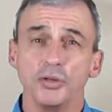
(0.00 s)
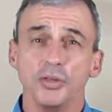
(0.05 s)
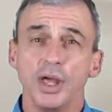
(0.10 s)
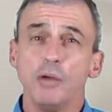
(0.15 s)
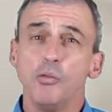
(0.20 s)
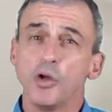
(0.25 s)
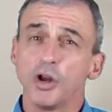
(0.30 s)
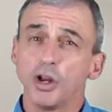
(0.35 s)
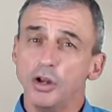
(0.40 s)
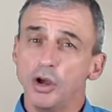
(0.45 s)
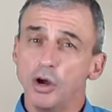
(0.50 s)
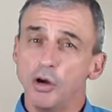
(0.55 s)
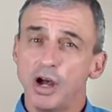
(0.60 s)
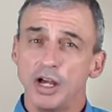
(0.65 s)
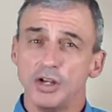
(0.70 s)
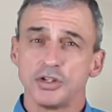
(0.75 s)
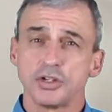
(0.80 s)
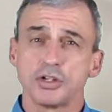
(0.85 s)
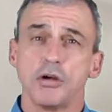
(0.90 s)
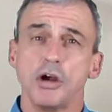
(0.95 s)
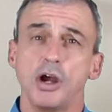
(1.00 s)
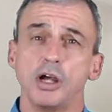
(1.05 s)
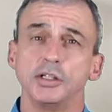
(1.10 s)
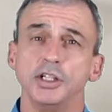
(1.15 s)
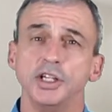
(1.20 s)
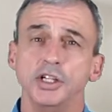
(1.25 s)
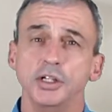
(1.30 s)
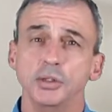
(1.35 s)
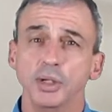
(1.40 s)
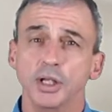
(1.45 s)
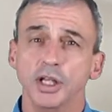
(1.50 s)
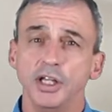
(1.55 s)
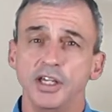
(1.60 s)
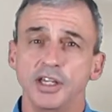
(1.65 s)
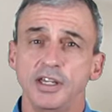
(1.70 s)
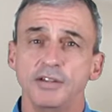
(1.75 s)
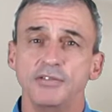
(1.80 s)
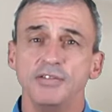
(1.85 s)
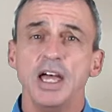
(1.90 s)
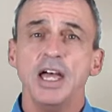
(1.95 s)
they want to know how strongly you
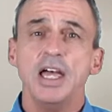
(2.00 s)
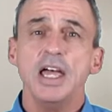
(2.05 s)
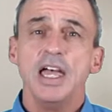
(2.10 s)
believe,